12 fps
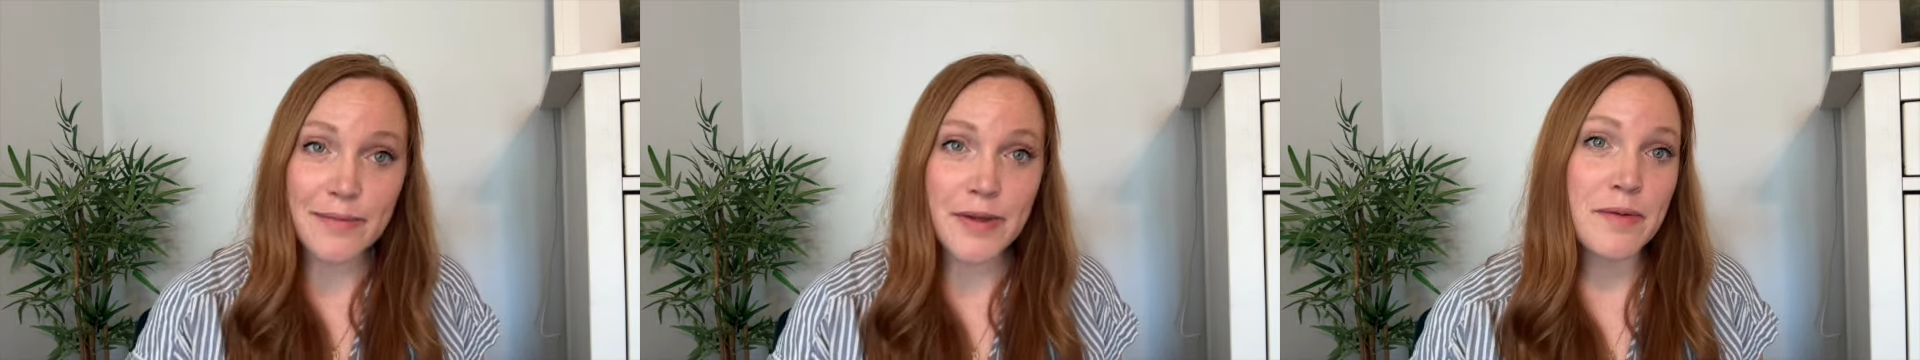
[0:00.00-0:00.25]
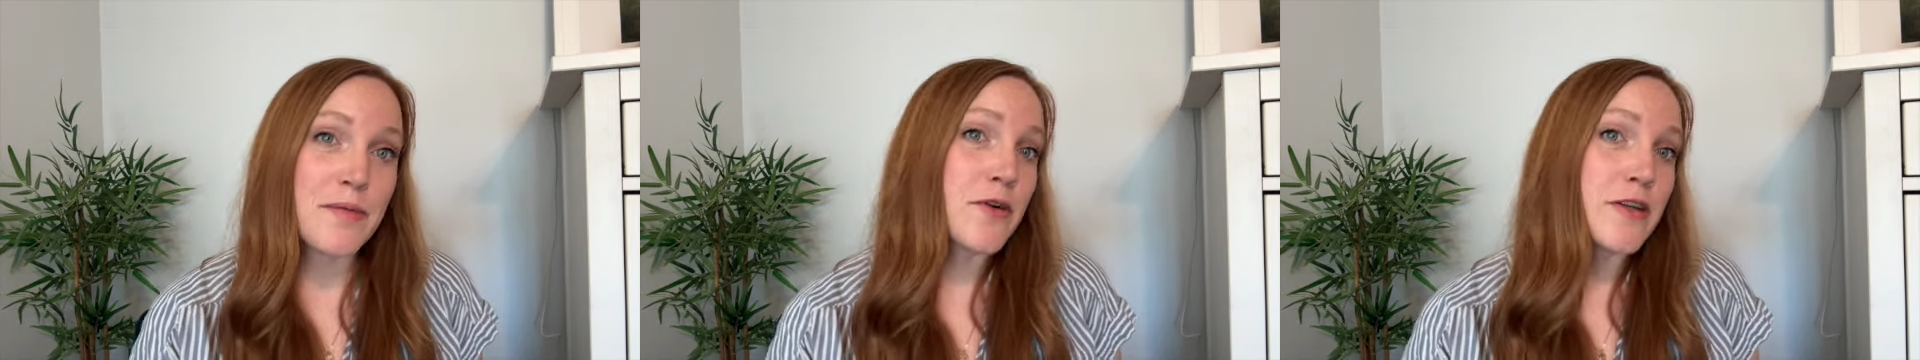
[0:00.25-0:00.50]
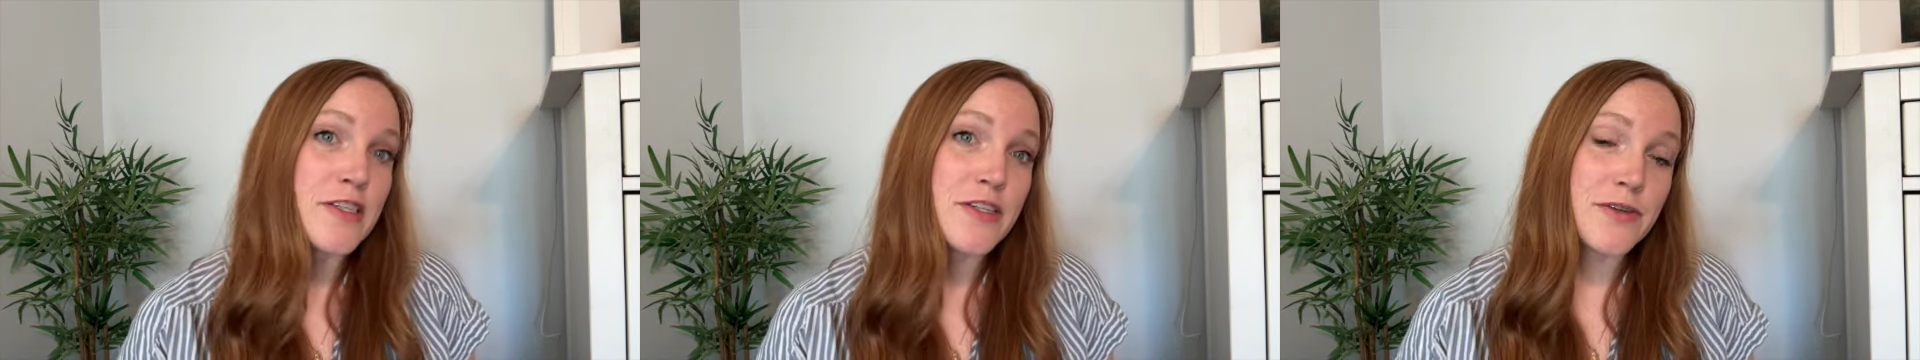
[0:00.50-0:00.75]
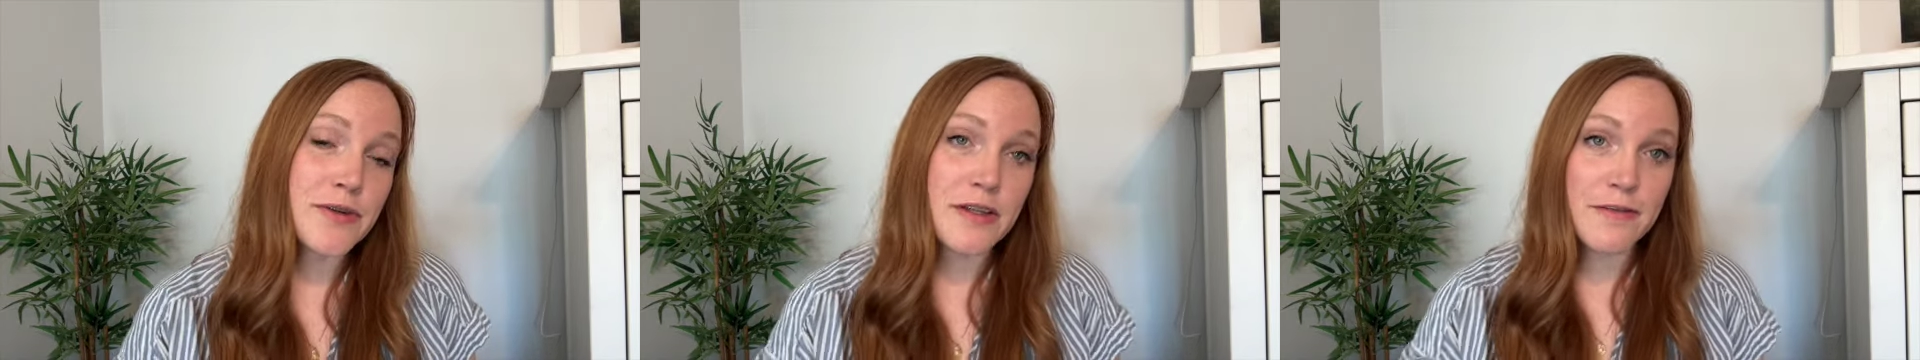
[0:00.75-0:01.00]
but I'm going to
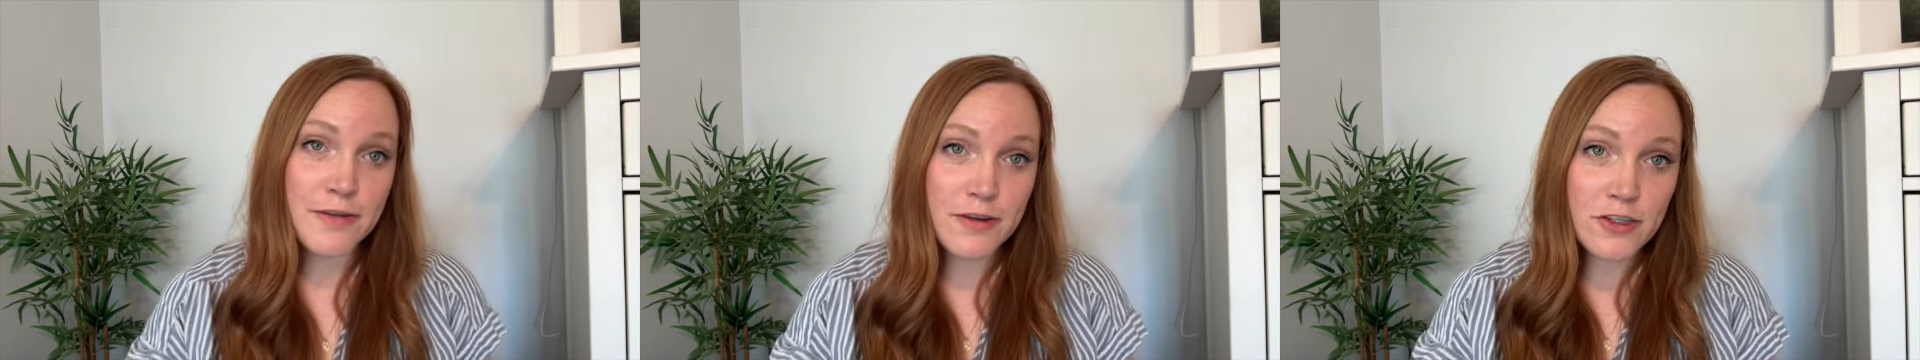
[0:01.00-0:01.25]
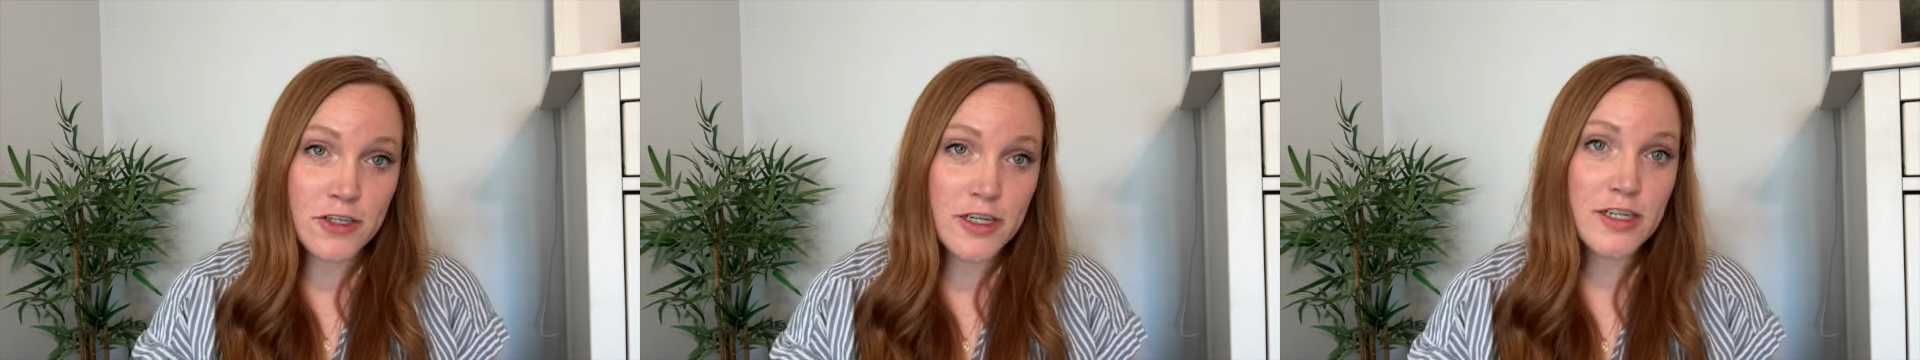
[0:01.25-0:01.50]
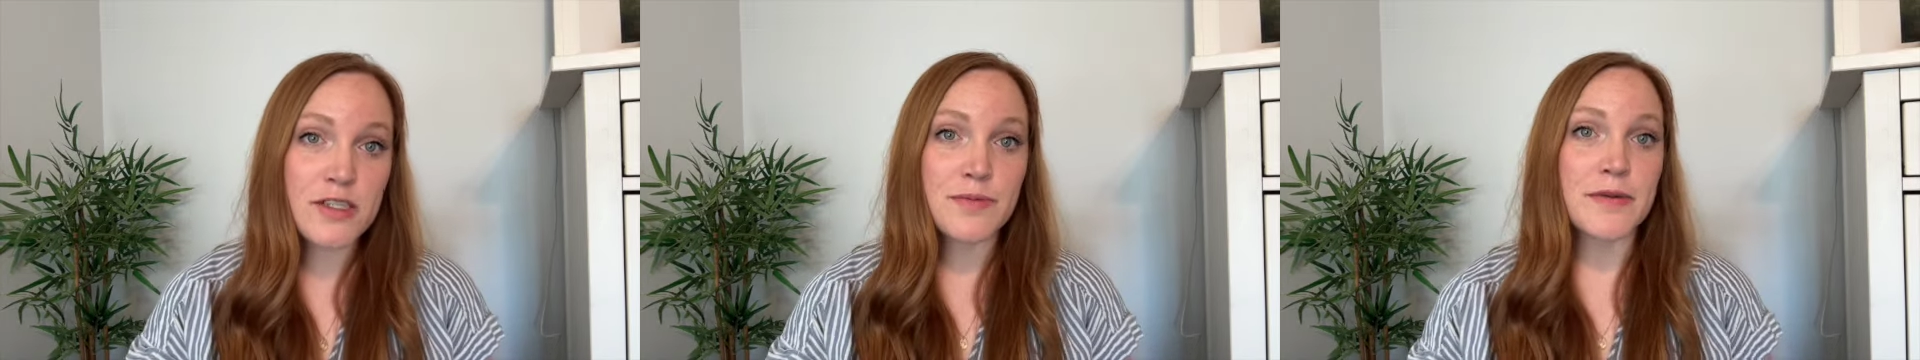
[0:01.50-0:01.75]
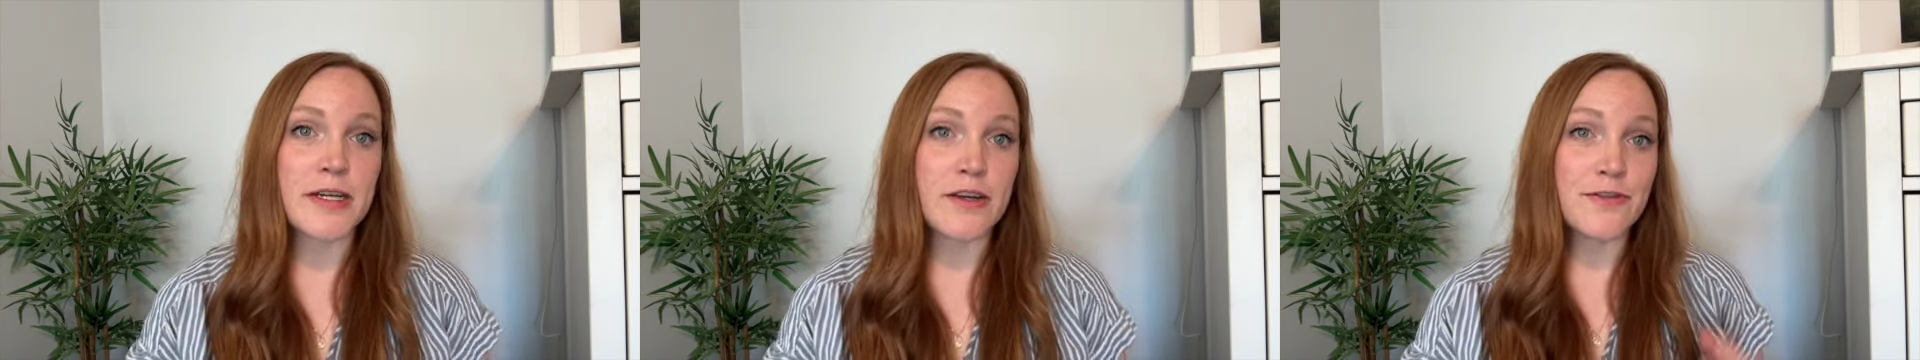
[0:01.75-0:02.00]
do in the future, is
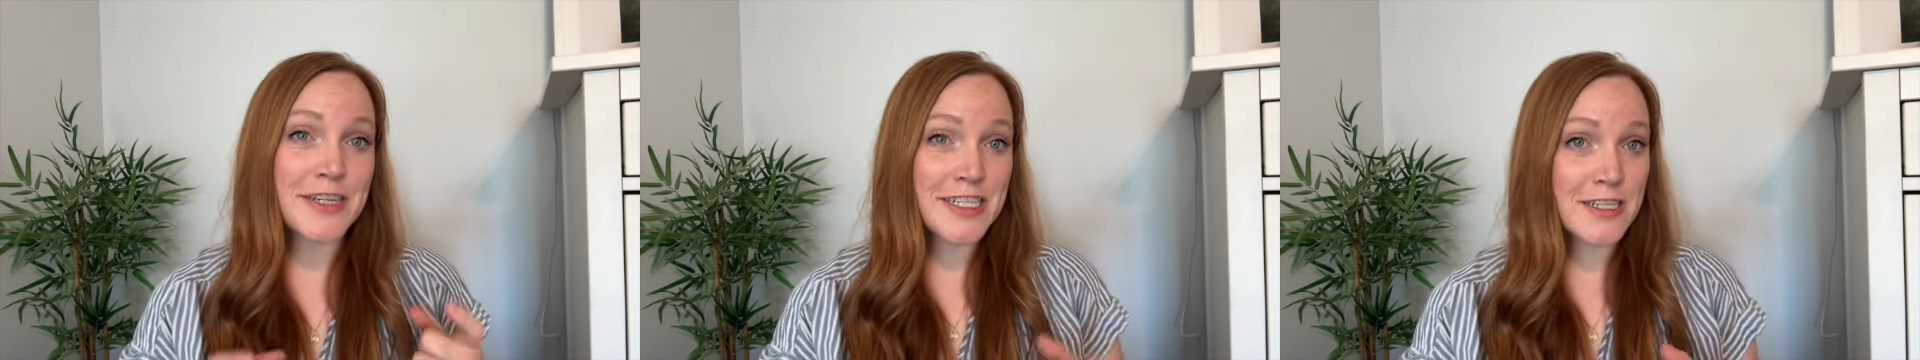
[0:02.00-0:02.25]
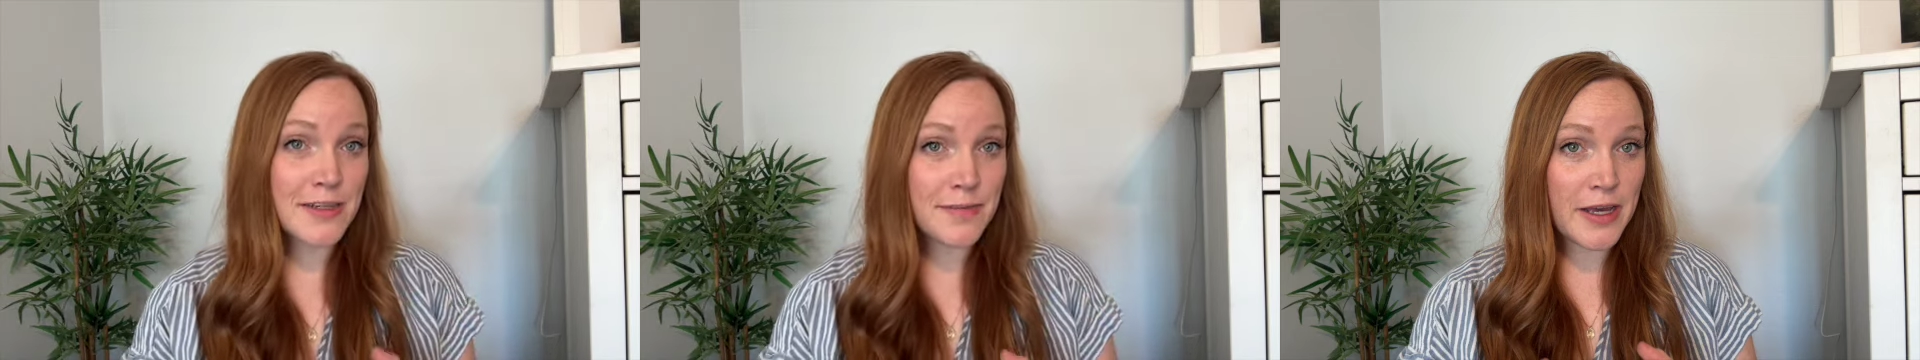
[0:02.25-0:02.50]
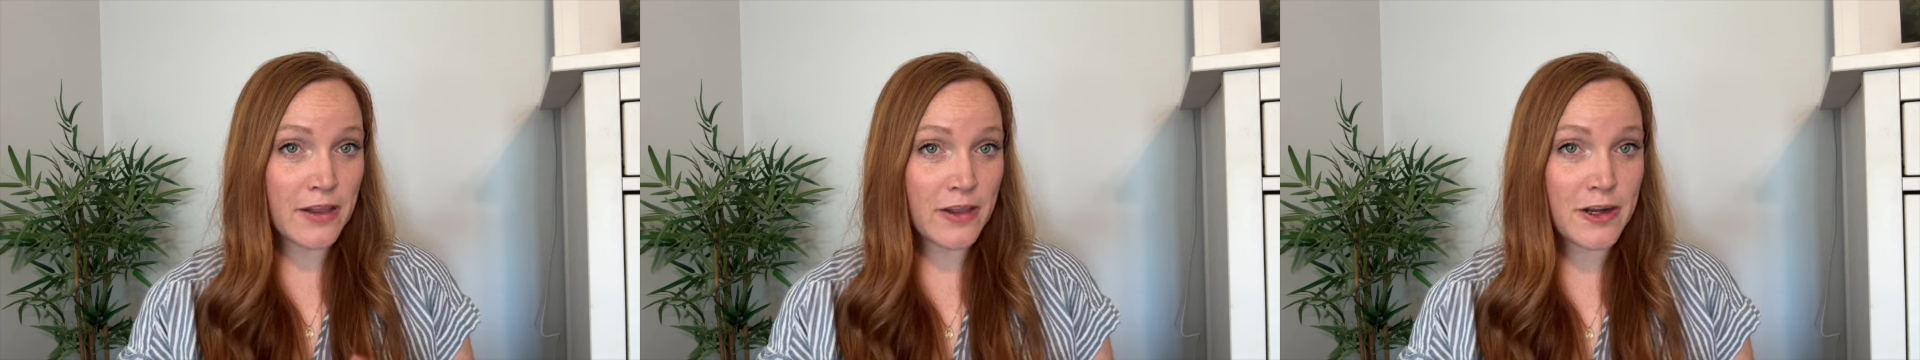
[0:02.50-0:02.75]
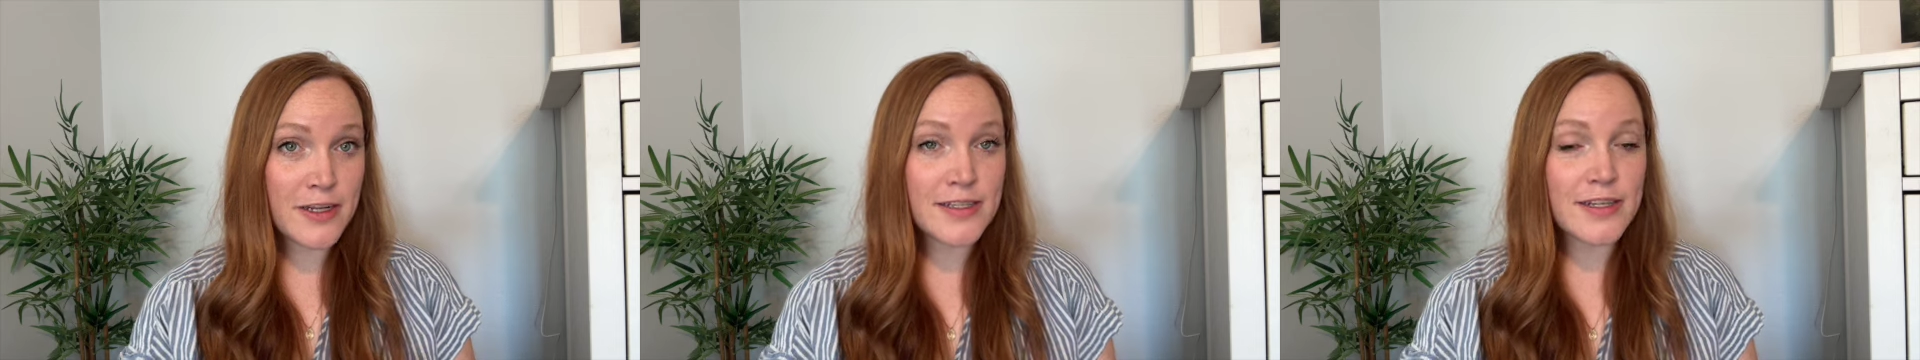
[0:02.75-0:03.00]
bring rigid mailers,